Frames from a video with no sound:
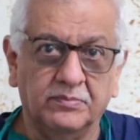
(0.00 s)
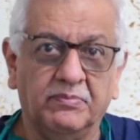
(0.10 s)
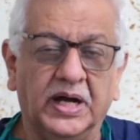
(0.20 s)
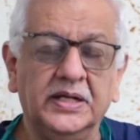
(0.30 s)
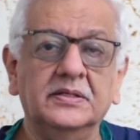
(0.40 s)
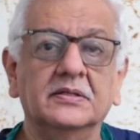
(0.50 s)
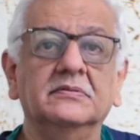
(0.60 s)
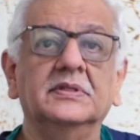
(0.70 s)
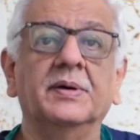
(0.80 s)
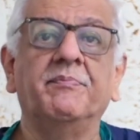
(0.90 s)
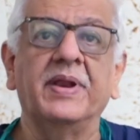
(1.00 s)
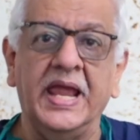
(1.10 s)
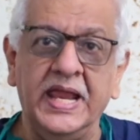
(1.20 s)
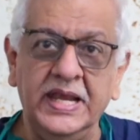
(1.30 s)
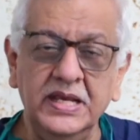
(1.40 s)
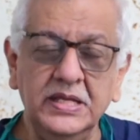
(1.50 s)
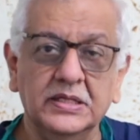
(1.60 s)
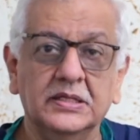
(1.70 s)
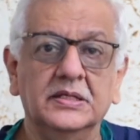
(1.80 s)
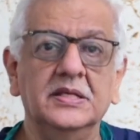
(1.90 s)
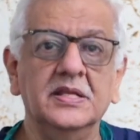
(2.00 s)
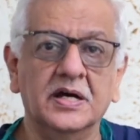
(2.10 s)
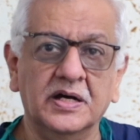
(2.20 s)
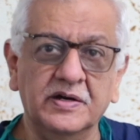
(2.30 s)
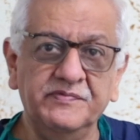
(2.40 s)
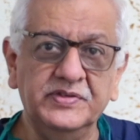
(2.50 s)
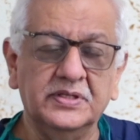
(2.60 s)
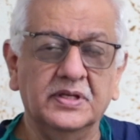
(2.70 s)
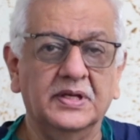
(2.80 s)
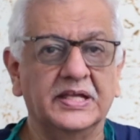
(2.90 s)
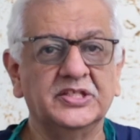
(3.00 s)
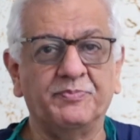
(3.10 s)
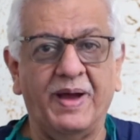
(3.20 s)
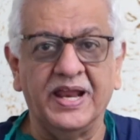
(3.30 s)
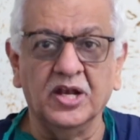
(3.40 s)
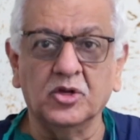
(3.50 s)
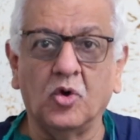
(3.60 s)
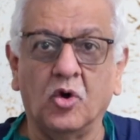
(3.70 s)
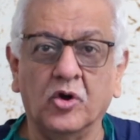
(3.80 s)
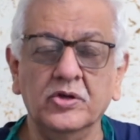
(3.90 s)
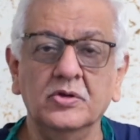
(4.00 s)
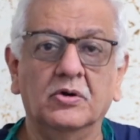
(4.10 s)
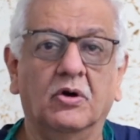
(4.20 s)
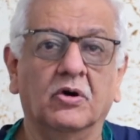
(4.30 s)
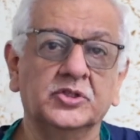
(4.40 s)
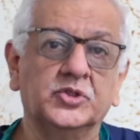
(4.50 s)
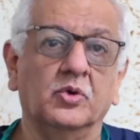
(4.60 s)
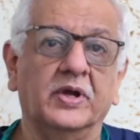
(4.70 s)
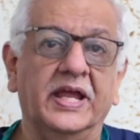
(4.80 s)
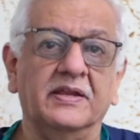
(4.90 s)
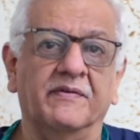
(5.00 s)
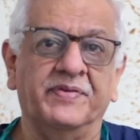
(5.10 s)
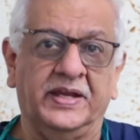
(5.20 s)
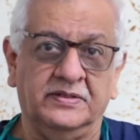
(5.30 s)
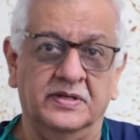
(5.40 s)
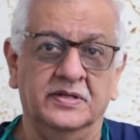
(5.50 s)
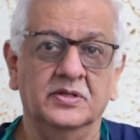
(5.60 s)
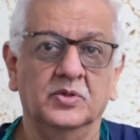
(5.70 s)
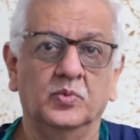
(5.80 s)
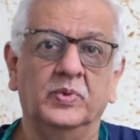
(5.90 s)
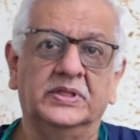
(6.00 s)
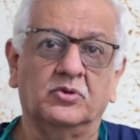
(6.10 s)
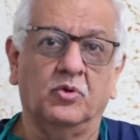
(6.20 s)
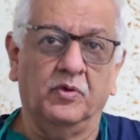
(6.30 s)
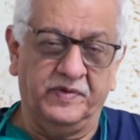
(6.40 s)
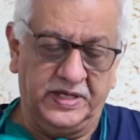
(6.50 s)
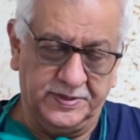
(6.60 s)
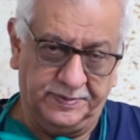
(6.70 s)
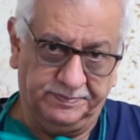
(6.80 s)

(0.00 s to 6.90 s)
but the brain, nerves, and spinal cord also get affected with COVID.